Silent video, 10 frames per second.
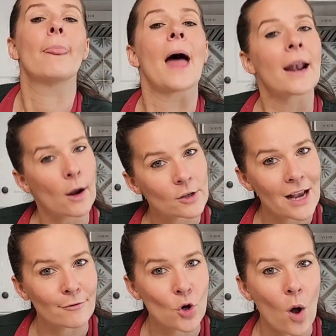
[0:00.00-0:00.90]
Then I also
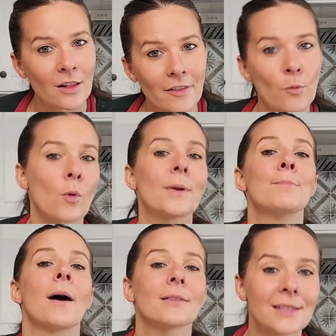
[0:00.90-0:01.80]
have chocolate that will be
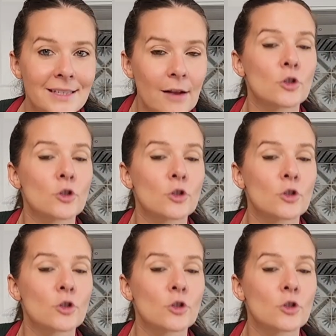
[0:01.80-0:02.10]
melting down